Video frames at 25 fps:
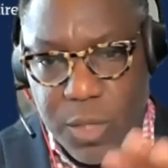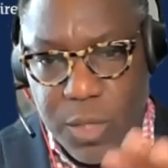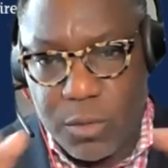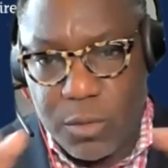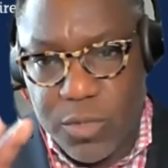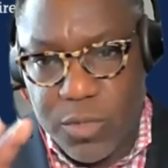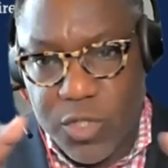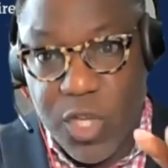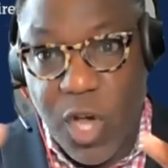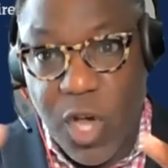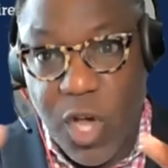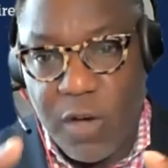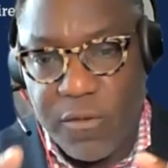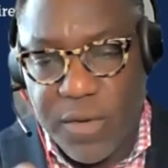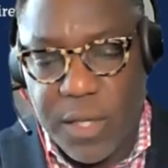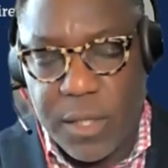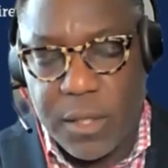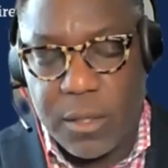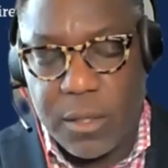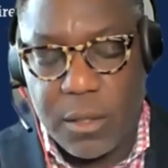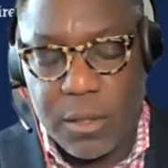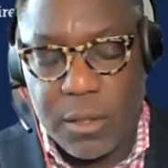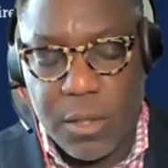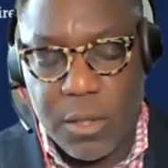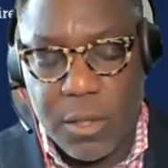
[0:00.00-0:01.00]

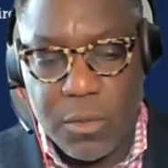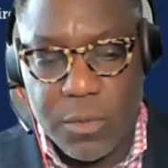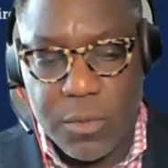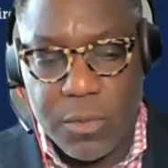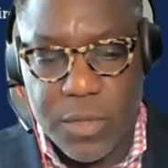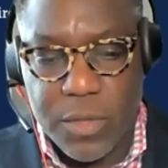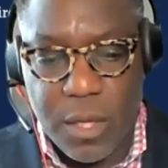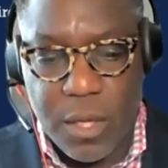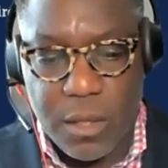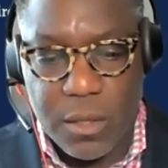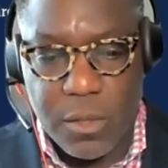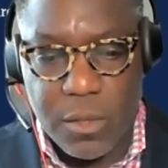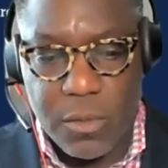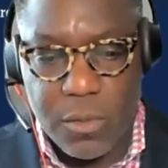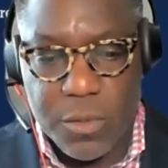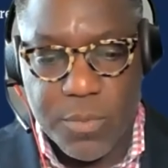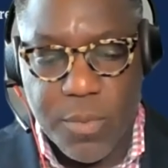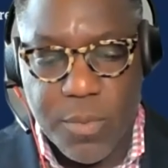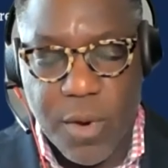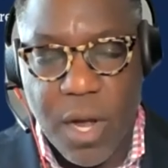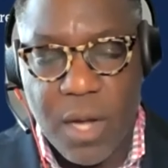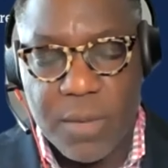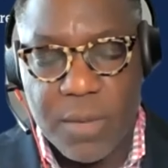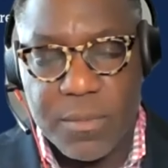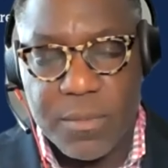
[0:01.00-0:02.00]
solving those
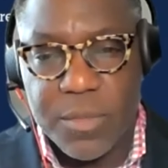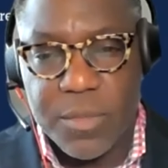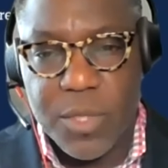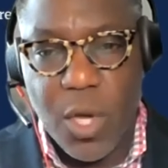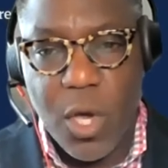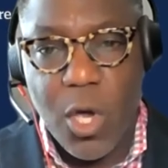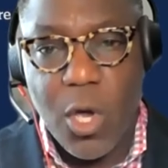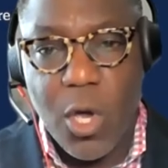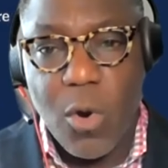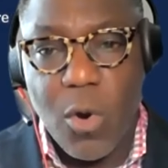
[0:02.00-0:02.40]
problems.